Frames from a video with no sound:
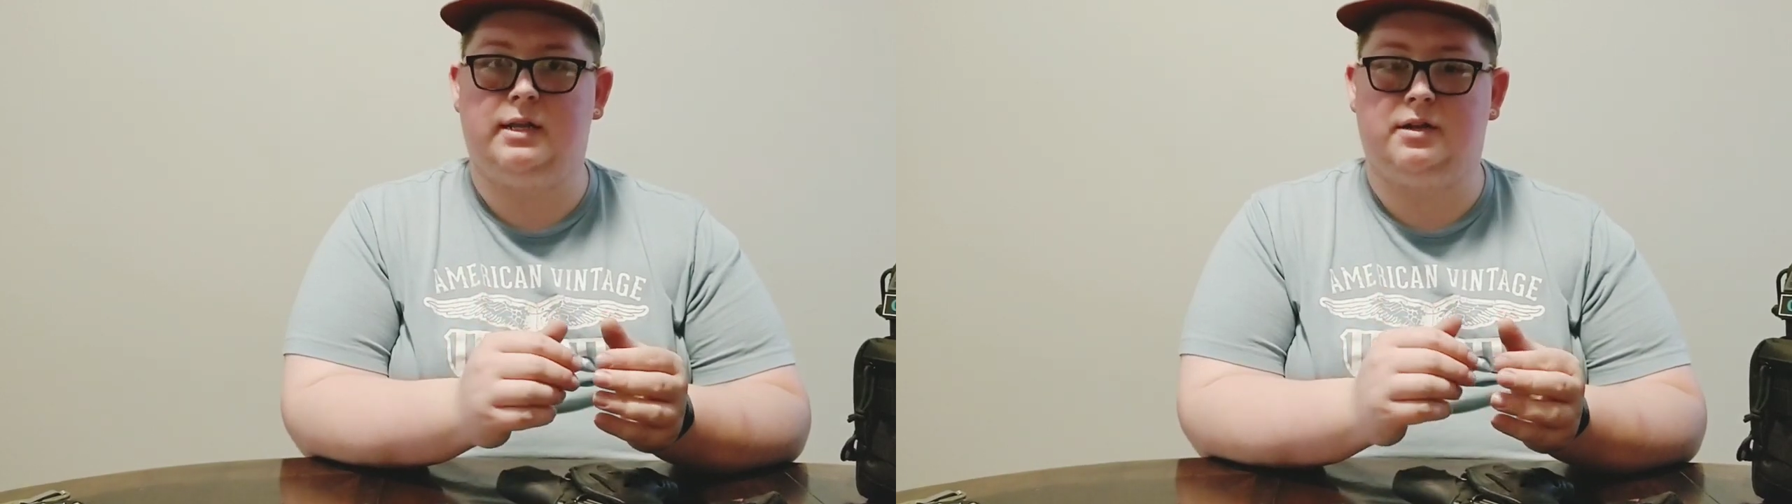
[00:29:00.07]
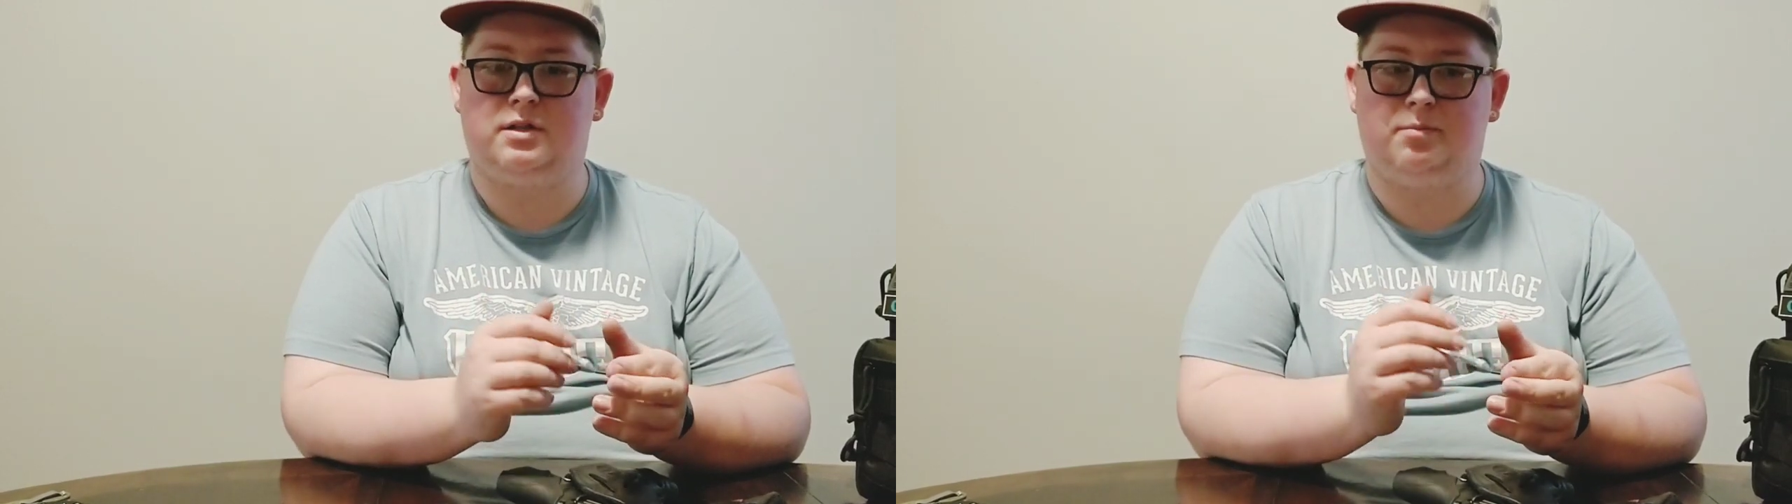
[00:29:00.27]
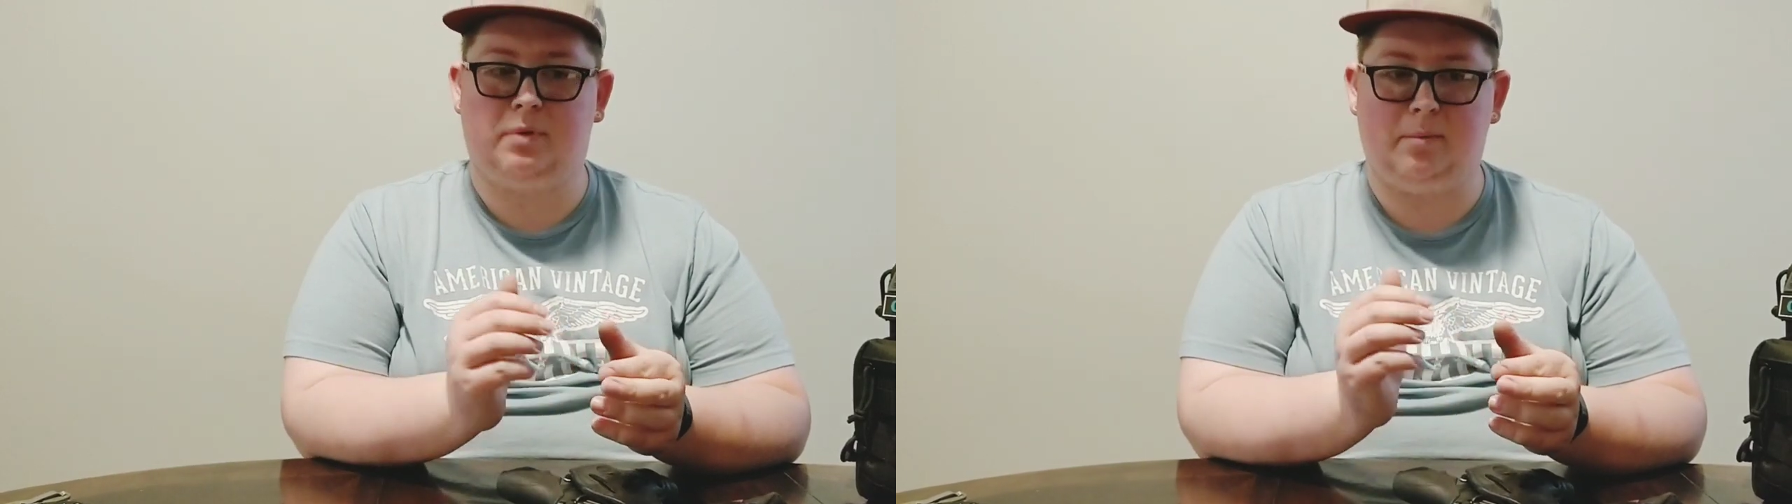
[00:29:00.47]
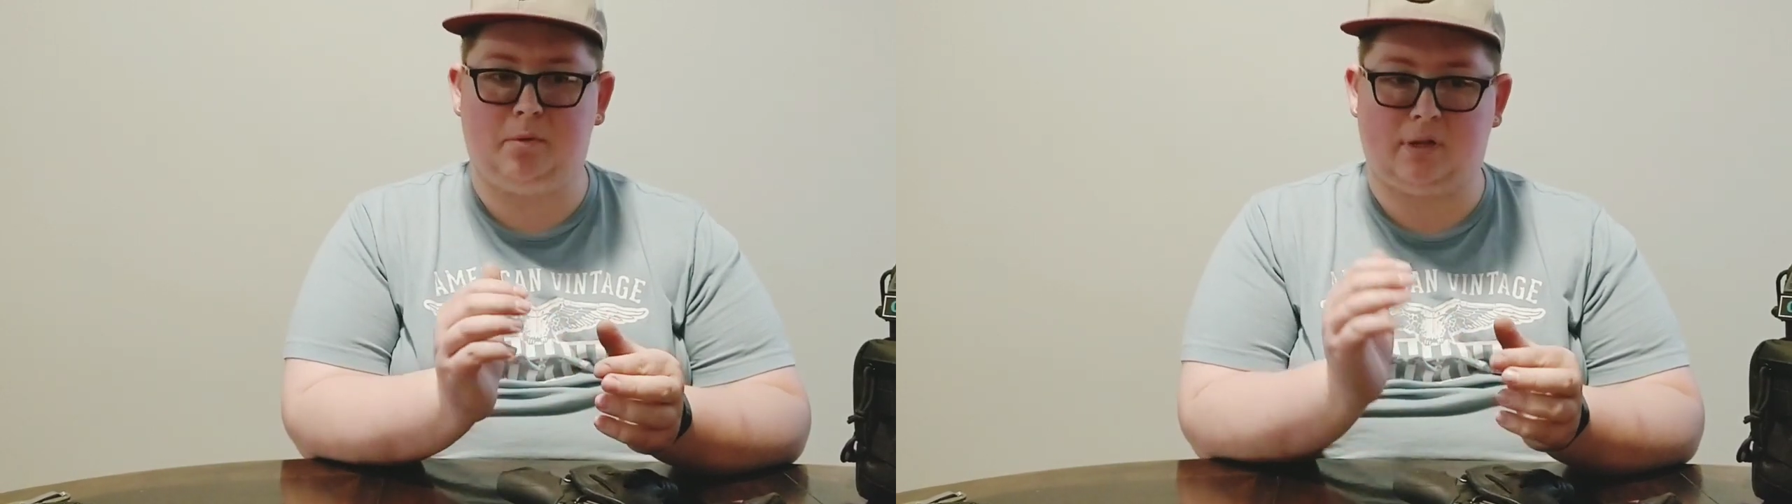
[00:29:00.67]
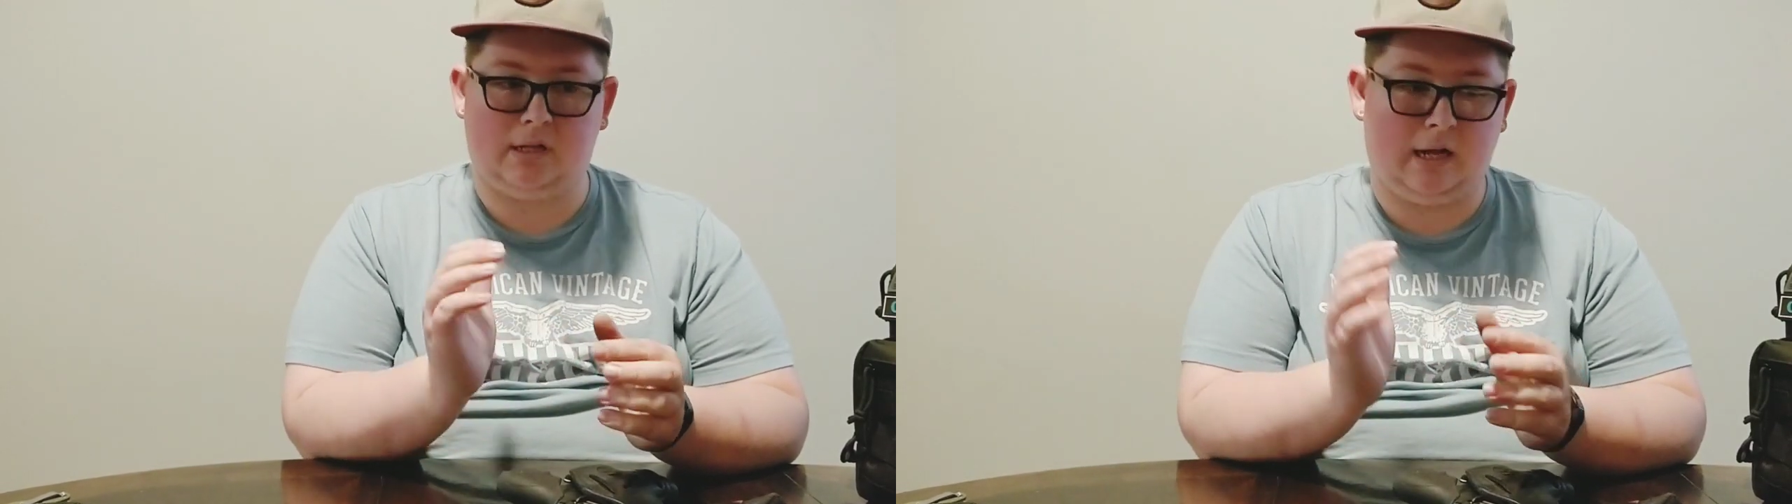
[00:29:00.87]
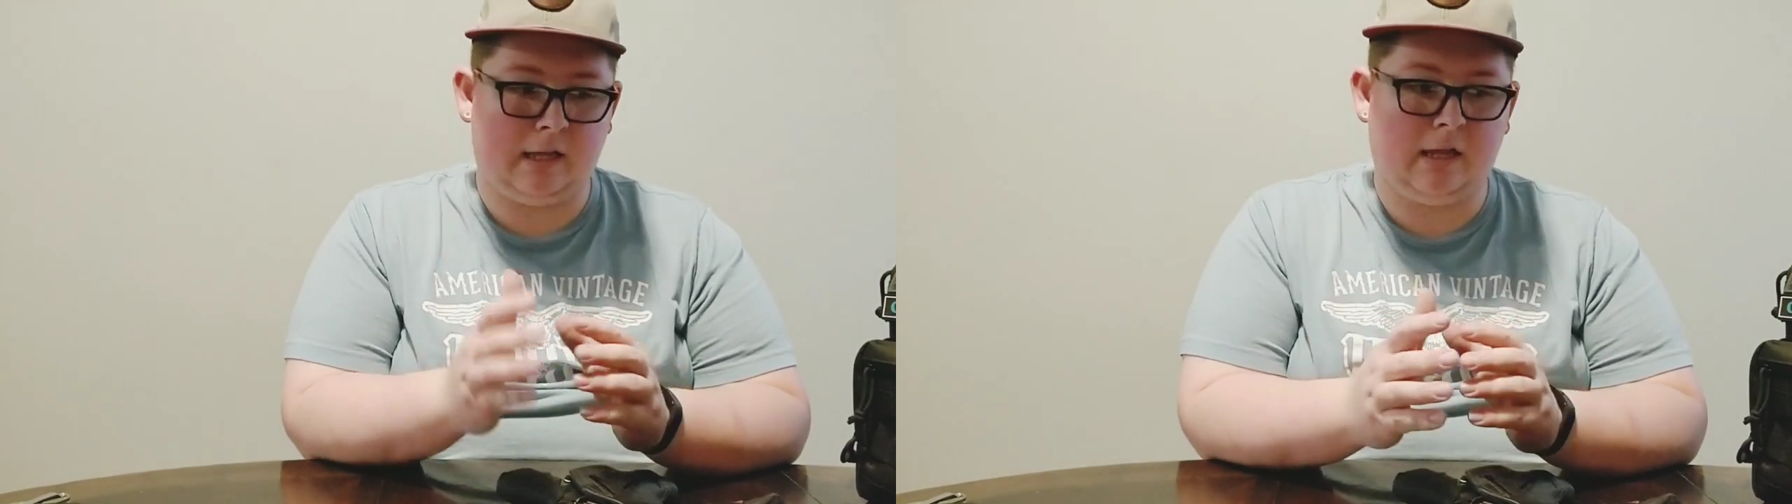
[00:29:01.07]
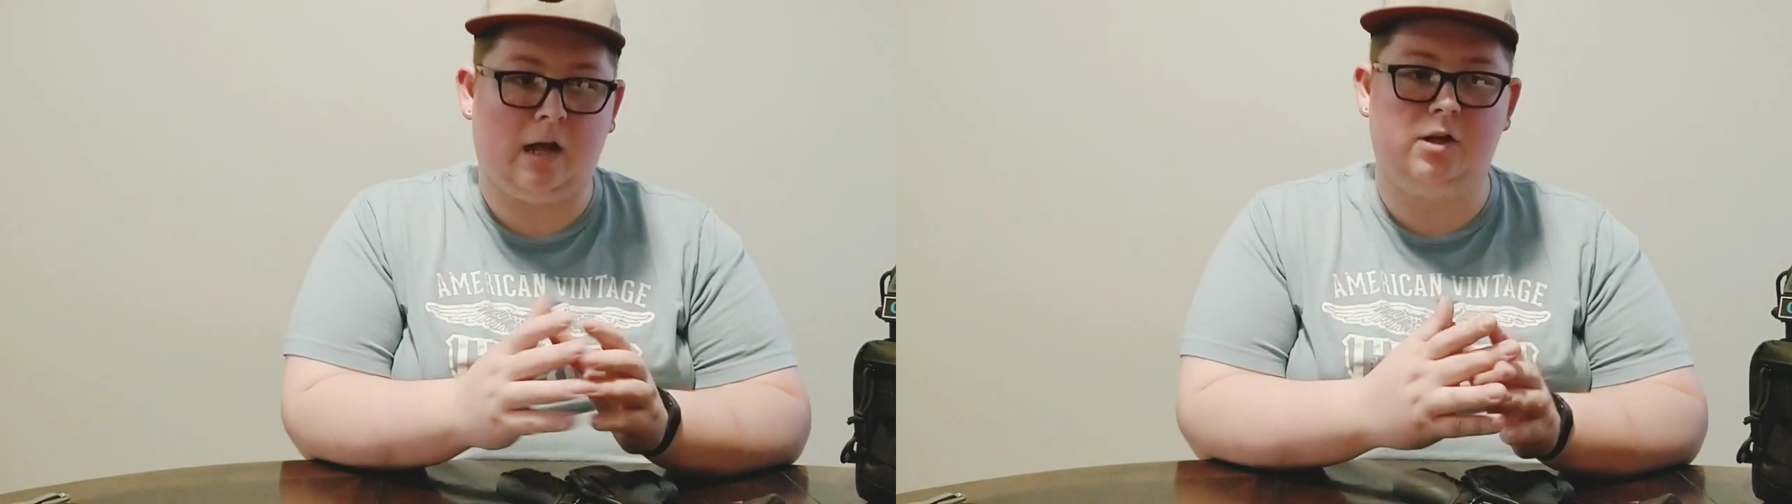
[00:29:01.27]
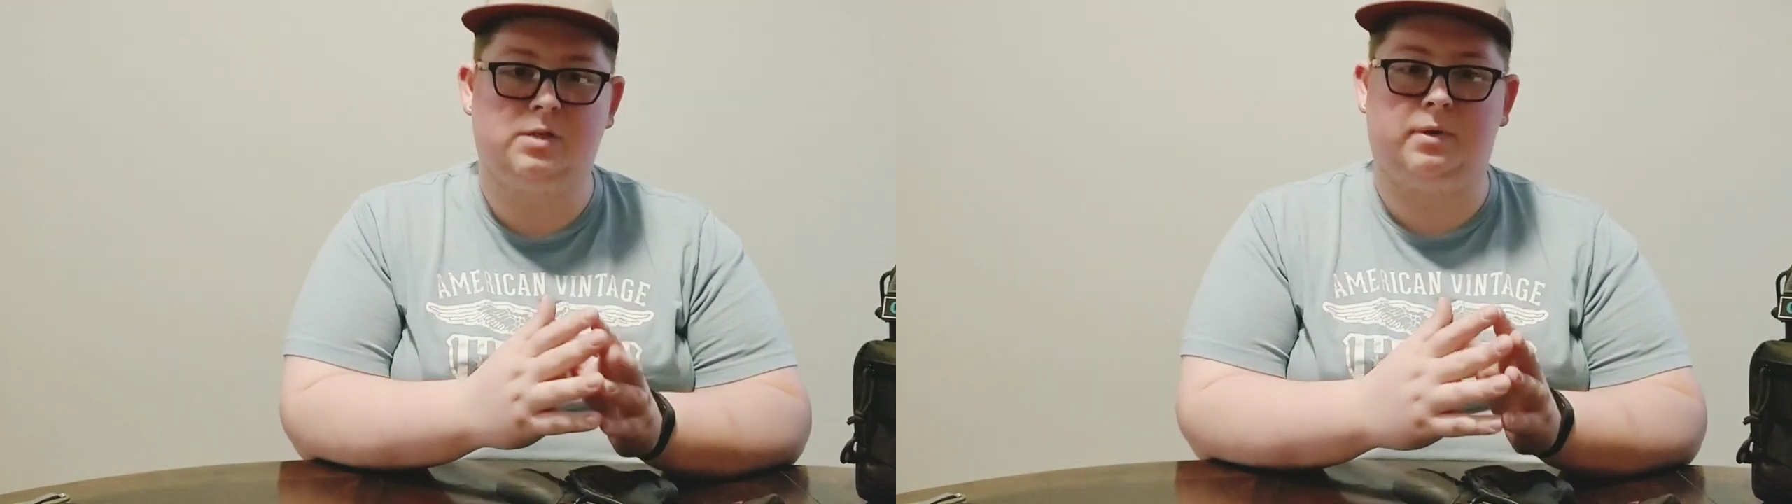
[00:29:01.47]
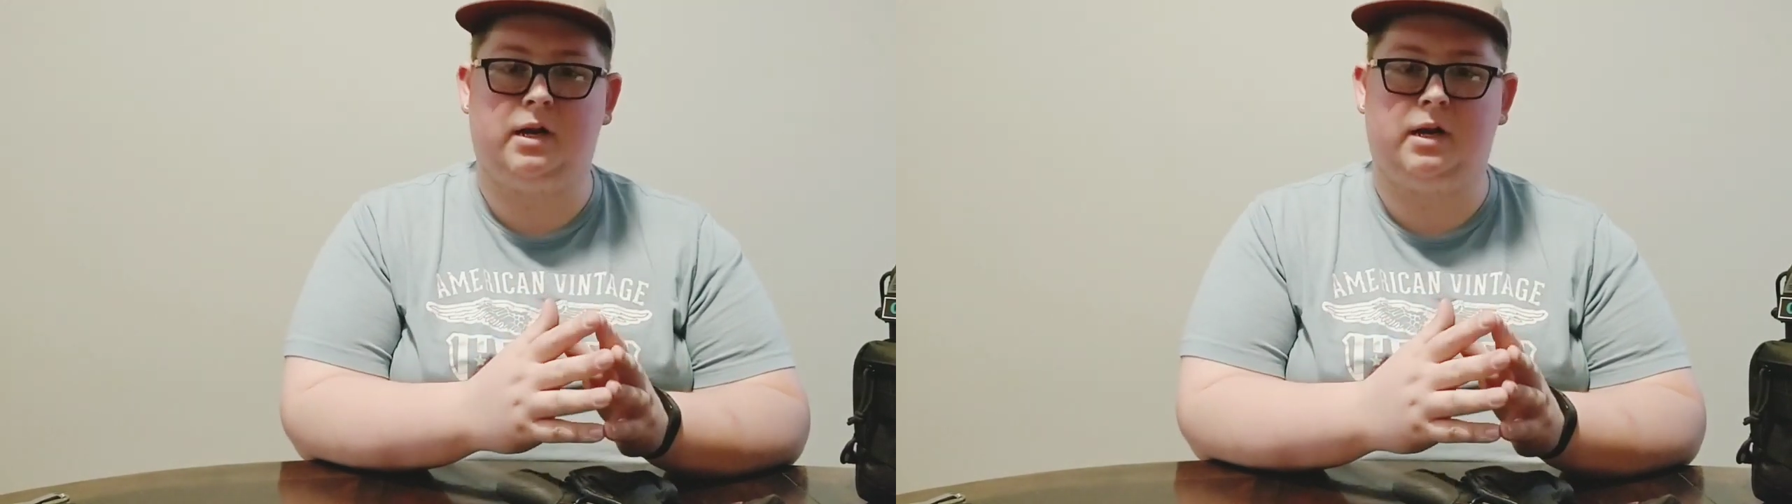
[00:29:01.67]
There's some people with a lot of knowledge in my